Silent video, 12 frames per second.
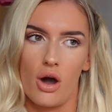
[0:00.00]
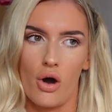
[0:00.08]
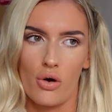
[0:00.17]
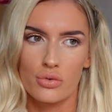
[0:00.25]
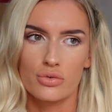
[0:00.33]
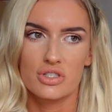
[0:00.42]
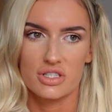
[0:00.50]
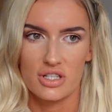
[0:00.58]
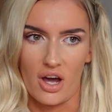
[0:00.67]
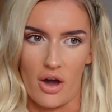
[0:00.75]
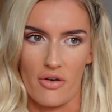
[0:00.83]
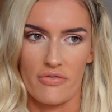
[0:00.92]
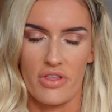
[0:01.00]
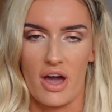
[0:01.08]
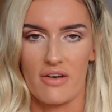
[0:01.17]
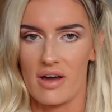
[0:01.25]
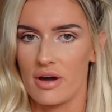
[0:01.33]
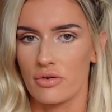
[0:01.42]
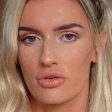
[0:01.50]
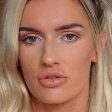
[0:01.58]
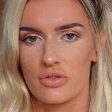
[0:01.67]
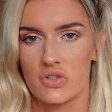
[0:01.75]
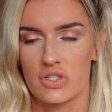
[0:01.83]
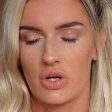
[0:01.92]
old stuff that I've held
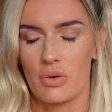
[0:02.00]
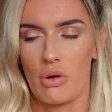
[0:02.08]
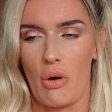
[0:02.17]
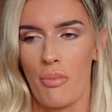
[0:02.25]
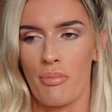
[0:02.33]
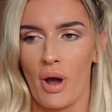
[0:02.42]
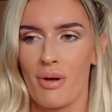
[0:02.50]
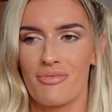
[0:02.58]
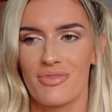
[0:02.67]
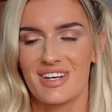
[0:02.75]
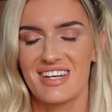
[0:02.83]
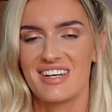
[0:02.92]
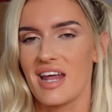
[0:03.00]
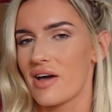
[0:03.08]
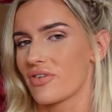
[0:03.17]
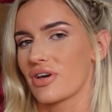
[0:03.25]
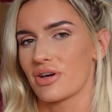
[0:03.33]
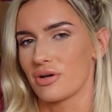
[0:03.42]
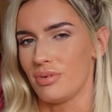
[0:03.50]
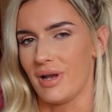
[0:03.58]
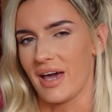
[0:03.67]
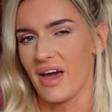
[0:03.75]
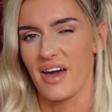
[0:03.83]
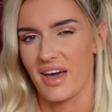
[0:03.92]
onto for so long, but I'm really never gonna
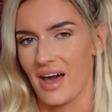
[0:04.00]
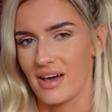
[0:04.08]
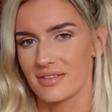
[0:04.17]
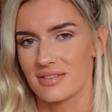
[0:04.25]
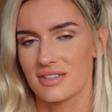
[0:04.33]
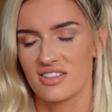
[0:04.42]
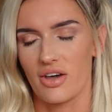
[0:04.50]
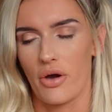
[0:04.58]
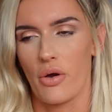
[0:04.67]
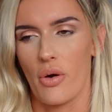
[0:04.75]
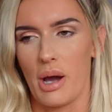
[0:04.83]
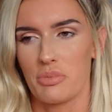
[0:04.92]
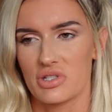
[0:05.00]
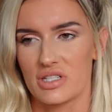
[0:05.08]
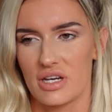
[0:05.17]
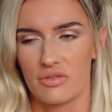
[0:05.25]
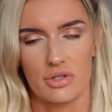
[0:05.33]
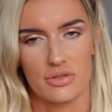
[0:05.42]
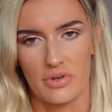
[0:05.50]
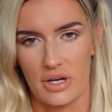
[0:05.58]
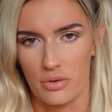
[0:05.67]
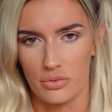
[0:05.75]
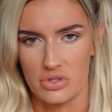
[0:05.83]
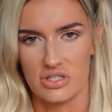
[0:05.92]
play it again. So I'm just getting rid of
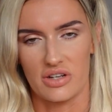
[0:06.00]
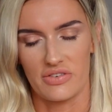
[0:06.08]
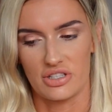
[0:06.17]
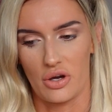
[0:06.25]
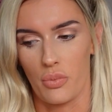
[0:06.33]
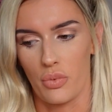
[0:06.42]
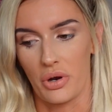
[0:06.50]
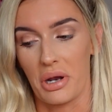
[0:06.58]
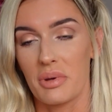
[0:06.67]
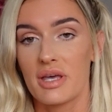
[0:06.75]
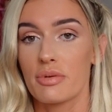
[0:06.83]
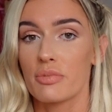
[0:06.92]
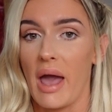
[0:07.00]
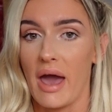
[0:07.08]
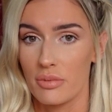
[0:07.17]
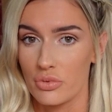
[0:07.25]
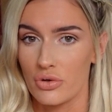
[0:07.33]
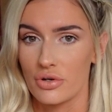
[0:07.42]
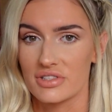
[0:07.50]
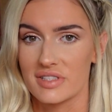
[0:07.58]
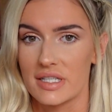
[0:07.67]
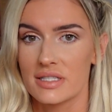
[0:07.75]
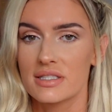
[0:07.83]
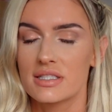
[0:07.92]
like all the stuff I don't want. I'm keeping my Animal
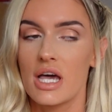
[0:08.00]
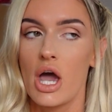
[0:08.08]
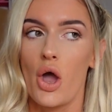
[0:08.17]
Crossings,